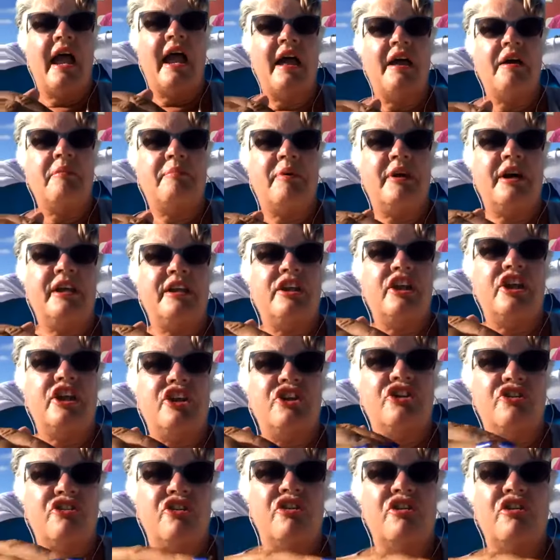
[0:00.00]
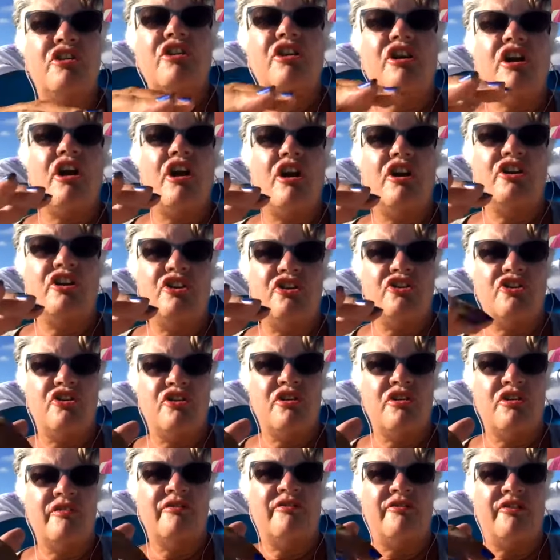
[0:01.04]
But you're
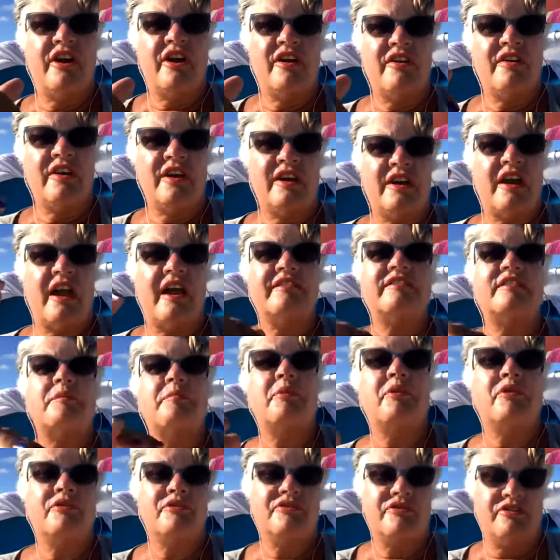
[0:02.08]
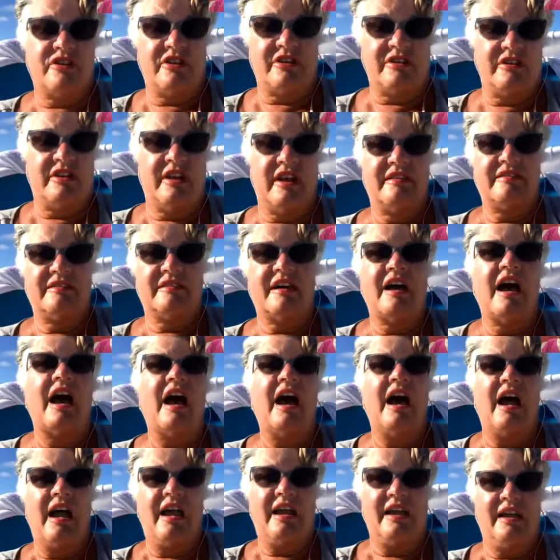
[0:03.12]
very, as a person, as
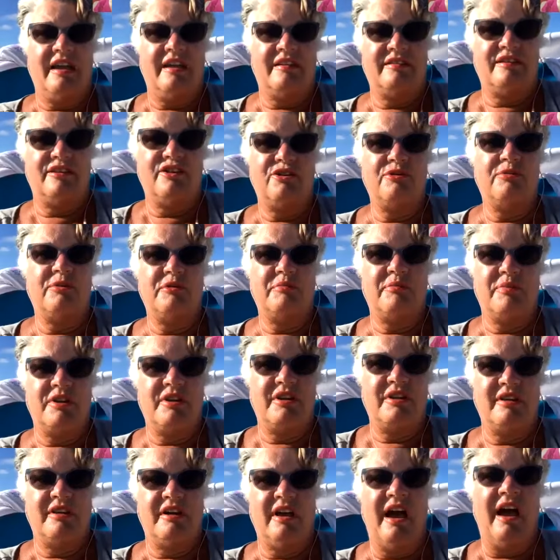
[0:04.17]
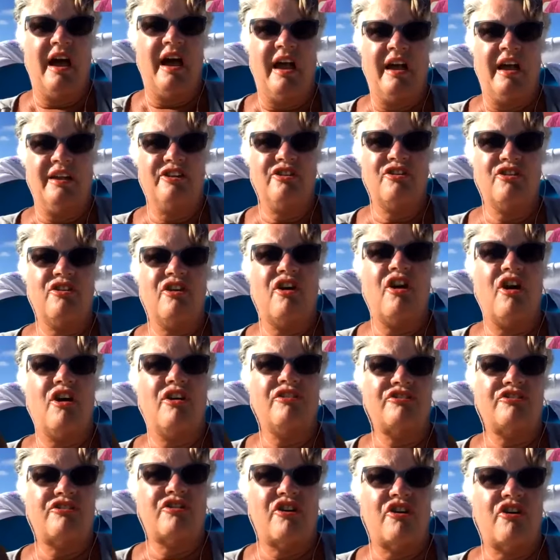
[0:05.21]
Kai, as a human being, Kai, you're
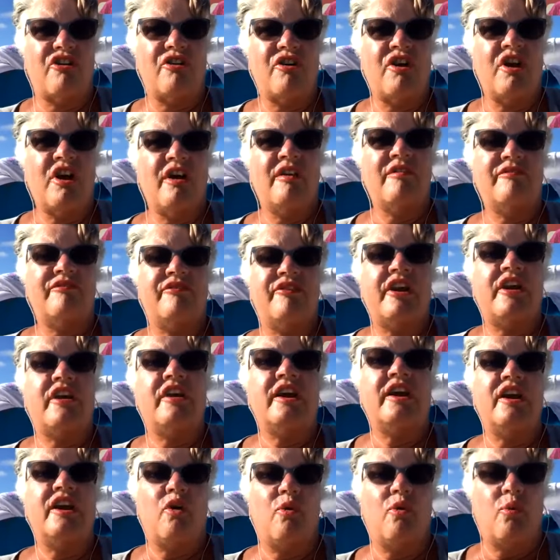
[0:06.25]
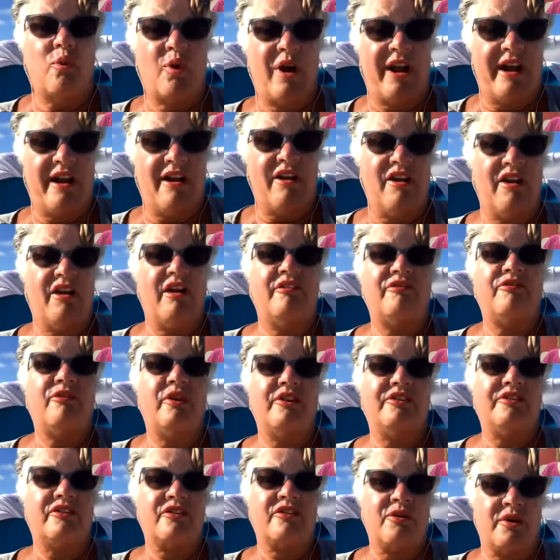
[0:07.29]
also very aware of
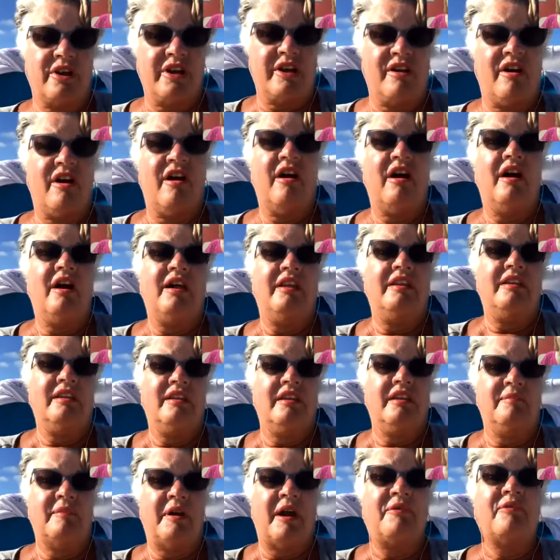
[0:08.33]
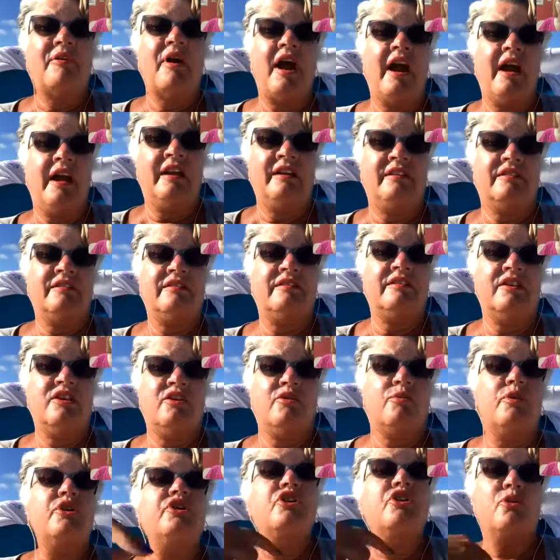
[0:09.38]
what's going on. Am I right?
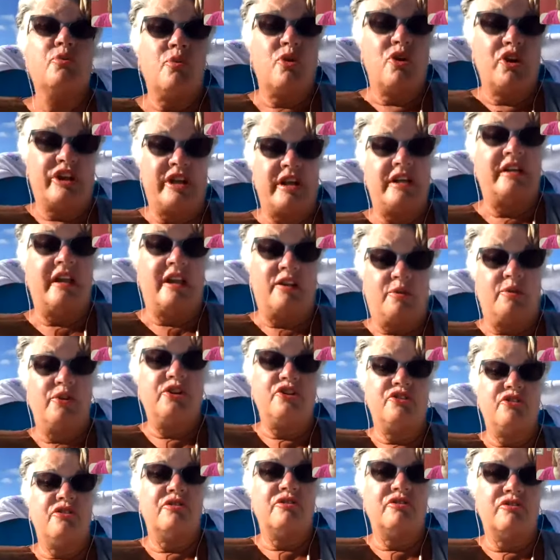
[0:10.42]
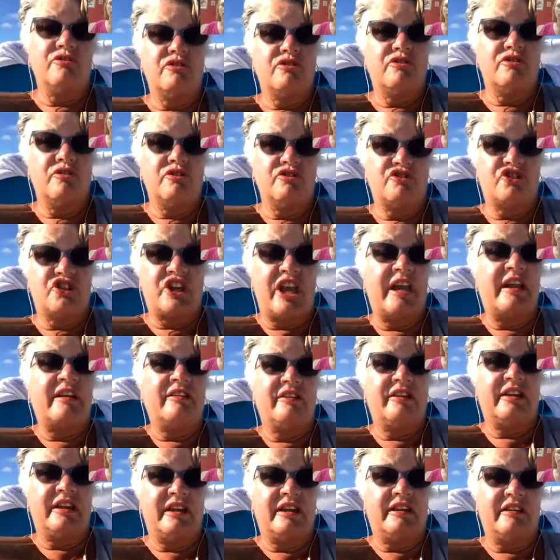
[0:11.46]
When you're working, like when you're
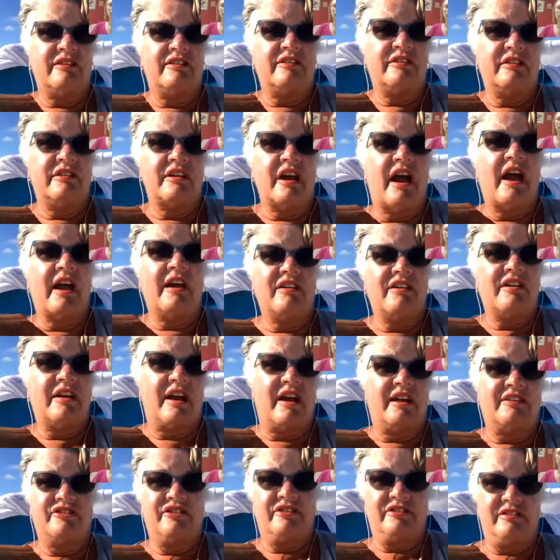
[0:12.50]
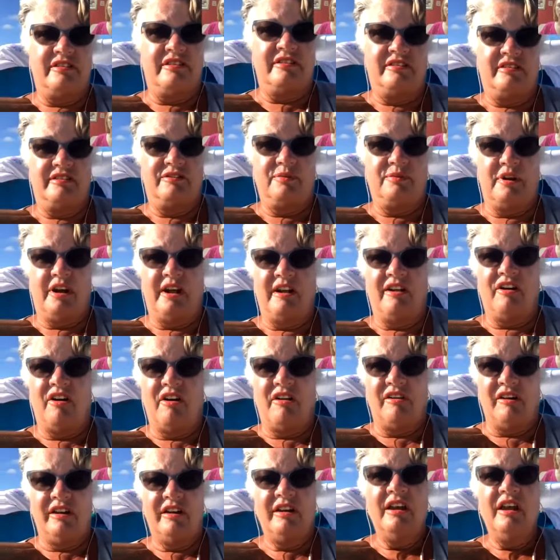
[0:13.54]
channeling higher consciousness, is what I
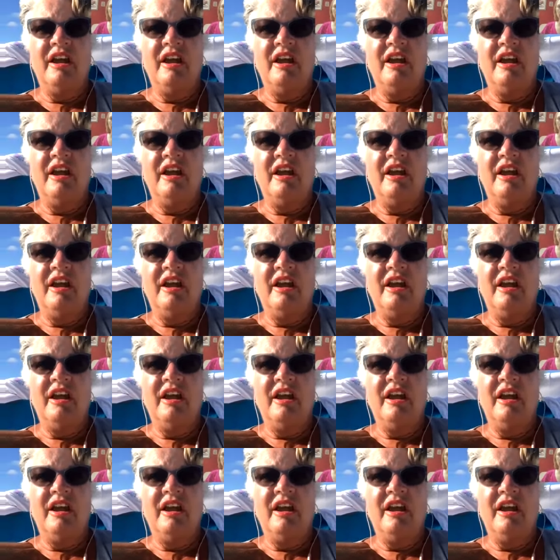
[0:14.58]
call it.